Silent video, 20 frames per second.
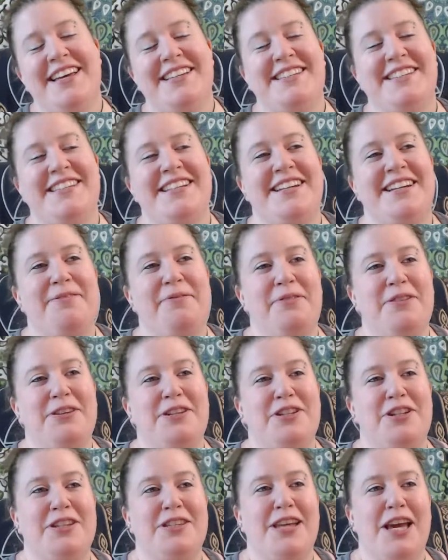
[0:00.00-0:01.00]
and it was
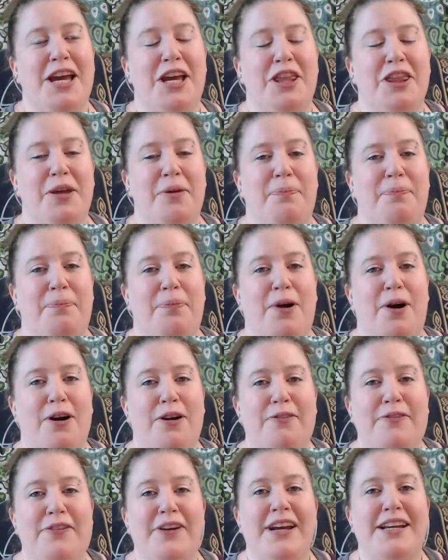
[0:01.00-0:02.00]
just like the
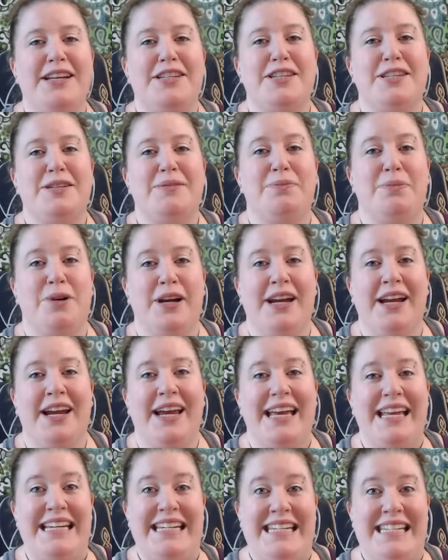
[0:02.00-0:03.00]
perfect spring
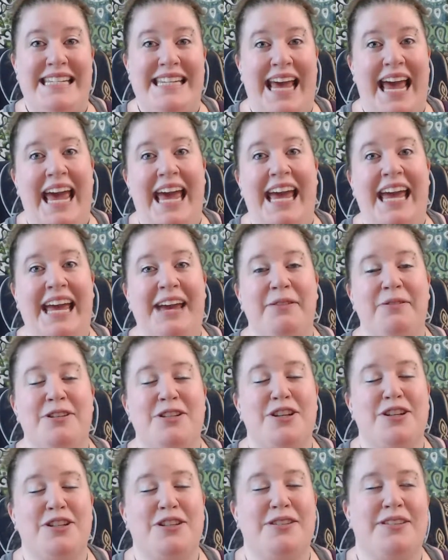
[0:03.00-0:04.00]
day. It was
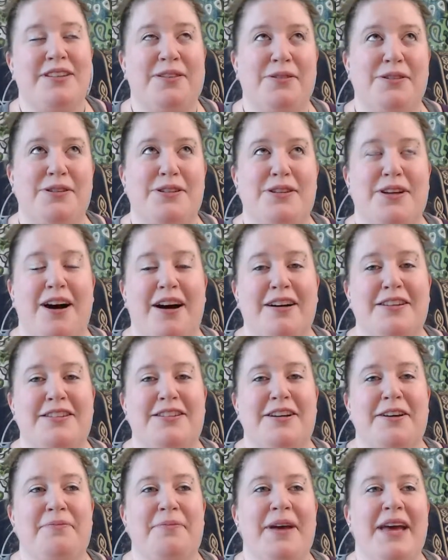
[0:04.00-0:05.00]
just it was
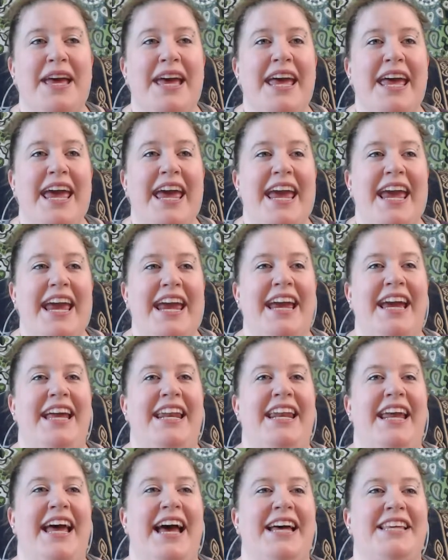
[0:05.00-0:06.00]
awesome.
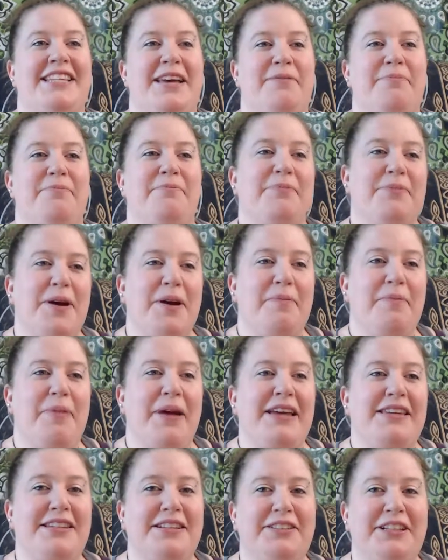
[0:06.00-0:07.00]
And as I'm
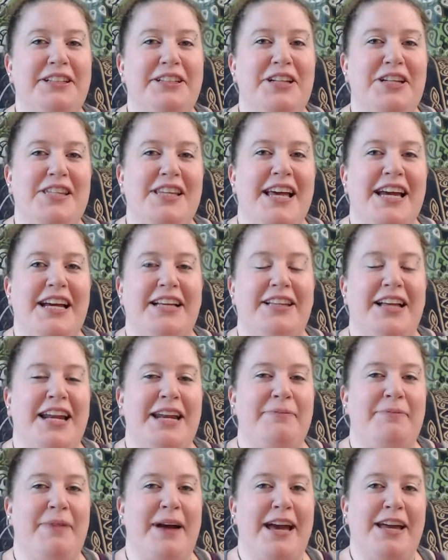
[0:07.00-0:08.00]
basically just like letting
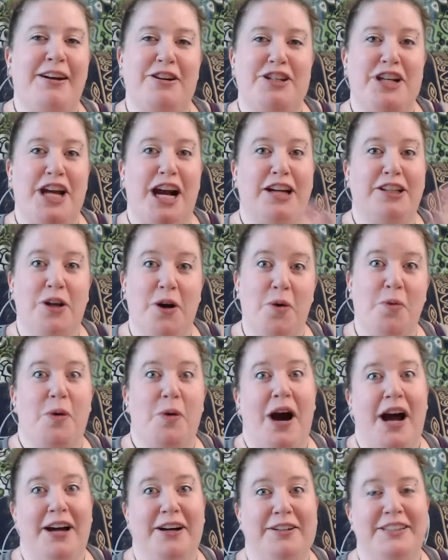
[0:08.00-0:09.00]
my inner child go
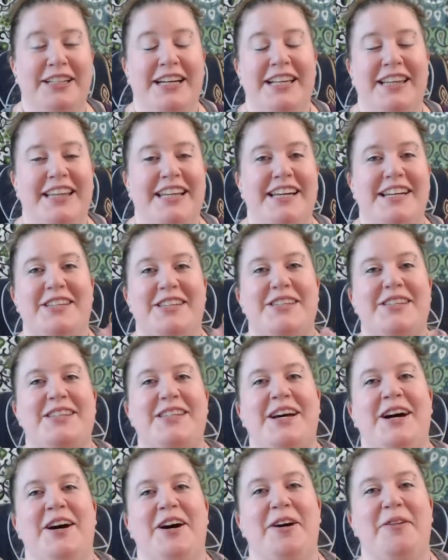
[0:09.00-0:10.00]
wild in this
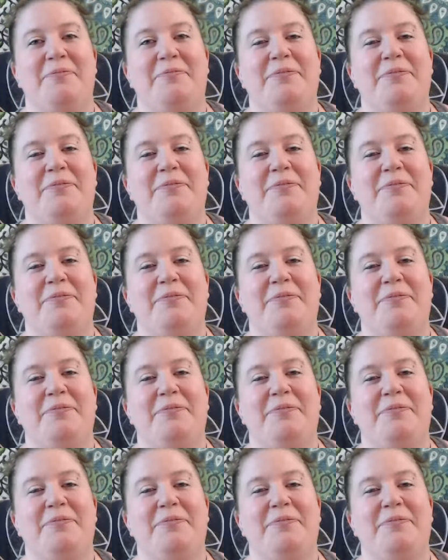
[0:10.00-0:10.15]
um